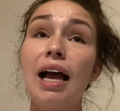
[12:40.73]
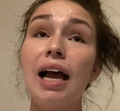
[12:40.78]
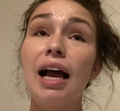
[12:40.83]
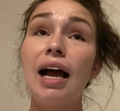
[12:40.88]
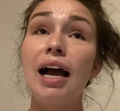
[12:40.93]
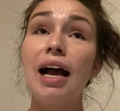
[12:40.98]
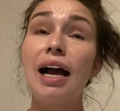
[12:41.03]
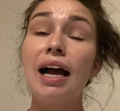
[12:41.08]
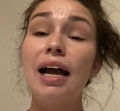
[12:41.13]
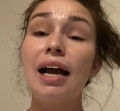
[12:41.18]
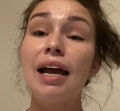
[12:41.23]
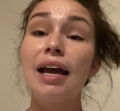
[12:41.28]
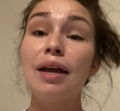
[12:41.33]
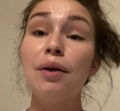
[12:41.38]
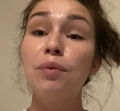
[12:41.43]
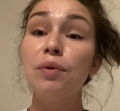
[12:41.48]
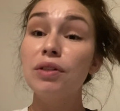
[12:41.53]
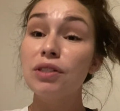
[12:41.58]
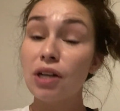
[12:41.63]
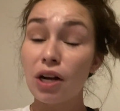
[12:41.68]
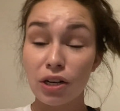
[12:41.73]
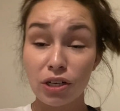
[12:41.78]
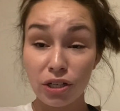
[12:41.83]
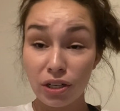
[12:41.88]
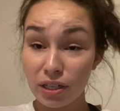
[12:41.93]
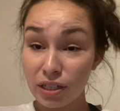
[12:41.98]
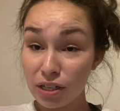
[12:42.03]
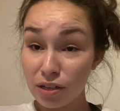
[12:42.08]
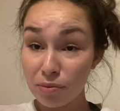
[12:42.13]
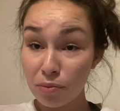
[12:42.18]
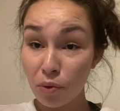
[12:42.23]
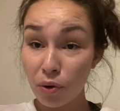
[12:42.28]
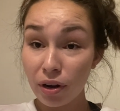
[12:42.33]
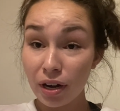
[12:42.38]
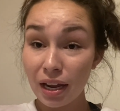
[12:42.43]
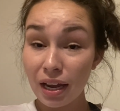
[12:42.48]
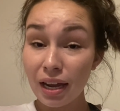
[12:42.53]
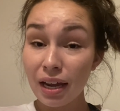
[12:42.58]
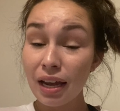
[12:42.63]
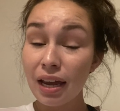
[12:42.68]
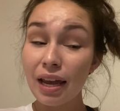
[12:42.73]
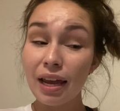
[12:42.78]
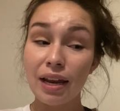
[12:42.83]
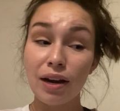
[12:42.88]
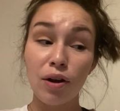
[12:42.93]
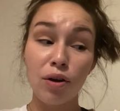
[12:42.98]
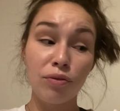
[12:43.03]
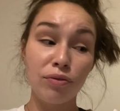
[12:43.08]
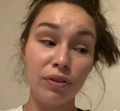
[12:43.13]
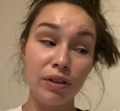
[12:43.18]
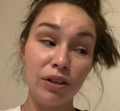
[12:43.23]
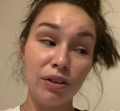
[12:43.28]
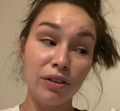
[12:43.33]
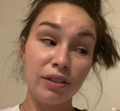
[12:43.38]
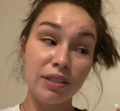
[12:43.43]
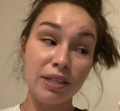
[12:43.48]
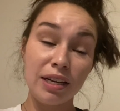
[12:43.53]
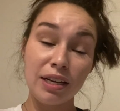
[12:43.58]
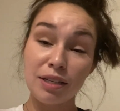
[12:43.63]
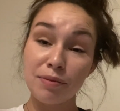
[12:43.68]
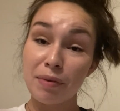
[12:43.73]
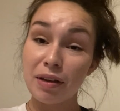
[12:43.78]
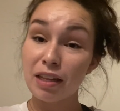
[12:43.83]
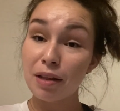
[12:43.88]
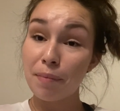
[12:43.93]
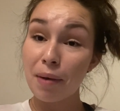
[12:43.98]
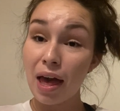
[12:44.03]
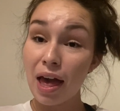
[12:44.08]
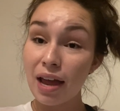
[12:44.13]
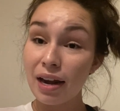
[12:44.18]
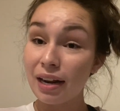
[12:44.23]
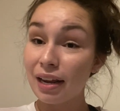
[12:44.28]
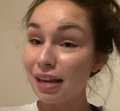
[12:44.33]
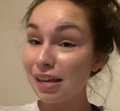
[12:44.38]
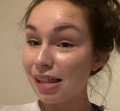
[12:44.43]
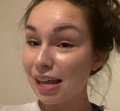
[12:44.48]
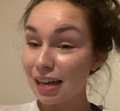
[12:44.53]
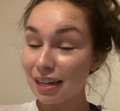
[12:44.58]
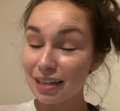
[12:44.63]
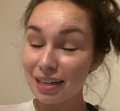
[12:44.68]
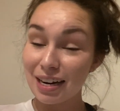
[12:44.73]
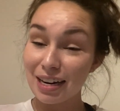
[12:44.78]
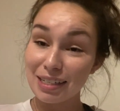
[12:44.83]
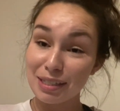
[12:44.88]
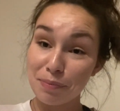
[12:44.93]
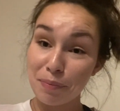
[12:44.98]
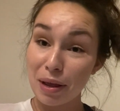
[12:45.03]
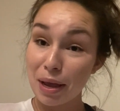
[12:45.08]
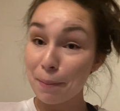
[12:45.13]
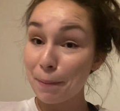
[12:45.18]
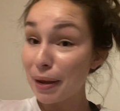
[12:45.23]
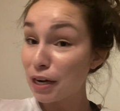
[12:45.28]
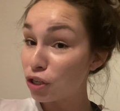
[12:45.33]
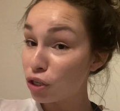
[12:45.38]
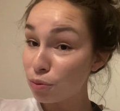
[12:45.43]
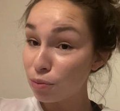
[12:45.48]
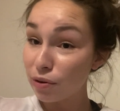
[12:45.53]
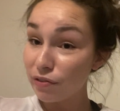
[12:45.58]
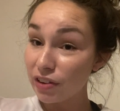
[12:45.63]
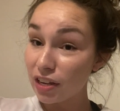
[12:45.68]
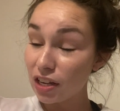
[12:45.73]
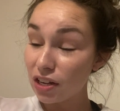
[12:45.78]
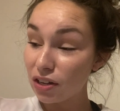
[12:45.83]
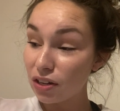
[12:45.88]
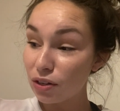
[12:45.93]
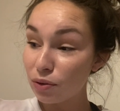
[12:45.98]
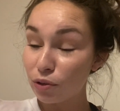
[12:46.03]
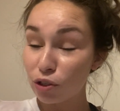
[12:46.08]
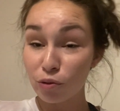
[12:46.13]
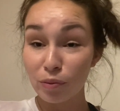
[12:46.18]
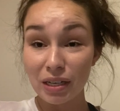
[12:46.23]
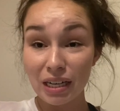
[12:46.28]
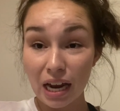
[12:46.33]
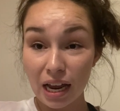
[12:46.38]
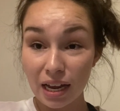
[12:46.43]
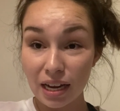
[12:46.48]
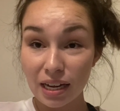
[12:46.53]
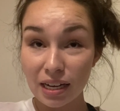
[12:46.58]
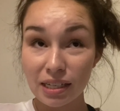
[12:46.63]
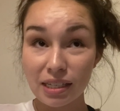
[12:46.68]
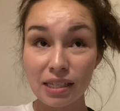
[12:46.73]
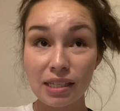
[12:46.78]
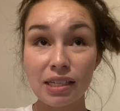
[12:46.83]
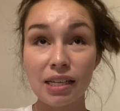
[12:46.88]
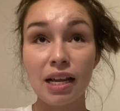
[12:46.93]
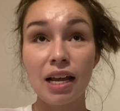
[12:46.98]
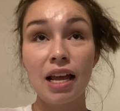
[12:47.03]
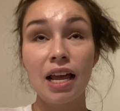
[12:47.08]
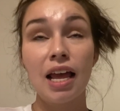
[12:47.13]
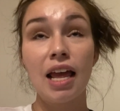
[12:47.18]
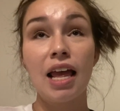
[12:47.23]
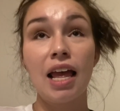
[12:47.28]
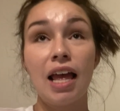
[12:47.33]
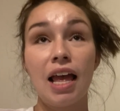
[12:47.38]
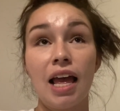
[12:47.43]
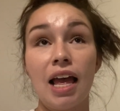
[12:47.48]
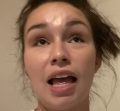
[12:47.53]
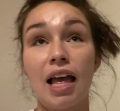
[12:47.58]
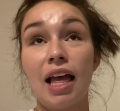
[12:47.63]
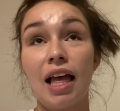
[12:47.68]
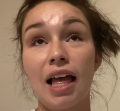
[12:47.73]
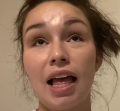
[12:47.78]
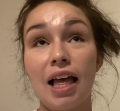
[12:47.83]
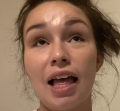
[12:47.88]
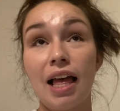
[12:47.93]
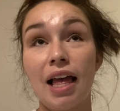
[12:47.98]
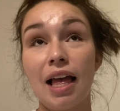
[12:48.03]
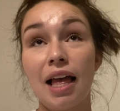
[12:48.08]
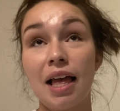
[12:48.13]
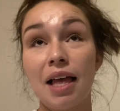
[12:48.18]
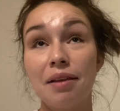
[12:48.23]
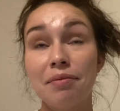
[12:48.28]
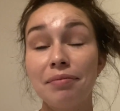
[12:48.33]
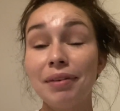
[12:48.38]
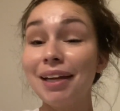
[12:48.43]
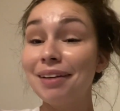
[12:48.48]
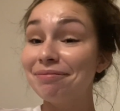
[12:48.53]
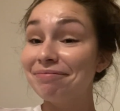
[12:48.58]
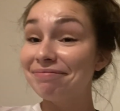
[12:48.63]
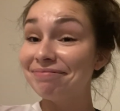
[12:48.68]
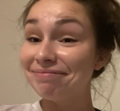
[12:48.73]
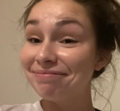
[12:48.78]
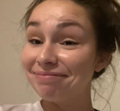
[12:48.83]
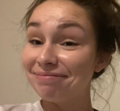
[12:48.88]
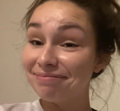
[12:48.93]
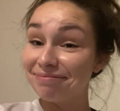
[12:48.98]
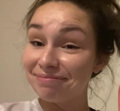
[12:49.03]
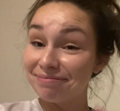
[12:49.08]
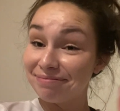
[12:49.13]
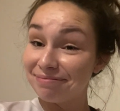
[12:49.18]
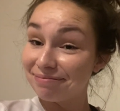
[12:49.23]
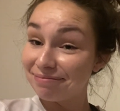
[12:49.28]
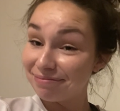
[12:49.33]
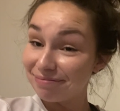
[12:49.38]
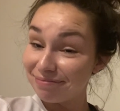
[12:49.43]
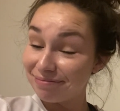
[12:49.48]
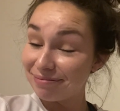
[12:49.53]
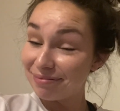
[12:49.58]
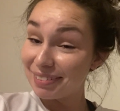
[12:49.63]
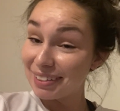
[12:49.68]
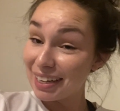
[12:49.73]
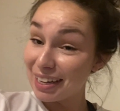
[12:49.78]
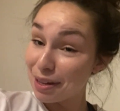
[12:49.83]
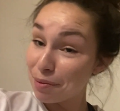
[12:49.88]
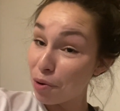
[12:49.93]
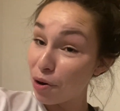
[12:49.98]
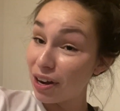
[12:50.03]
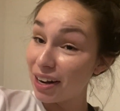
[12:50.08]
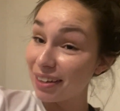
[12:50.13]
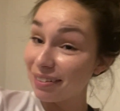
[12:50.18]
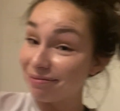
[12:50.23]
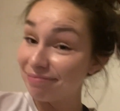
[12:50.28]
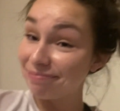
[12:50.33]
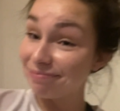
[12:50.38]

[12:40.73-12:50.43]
I will talk to you guys in the morning, and hopefully you'll see us make the bed and get, like, the nice big bedroom reveal, which will be nice. See you in the morning.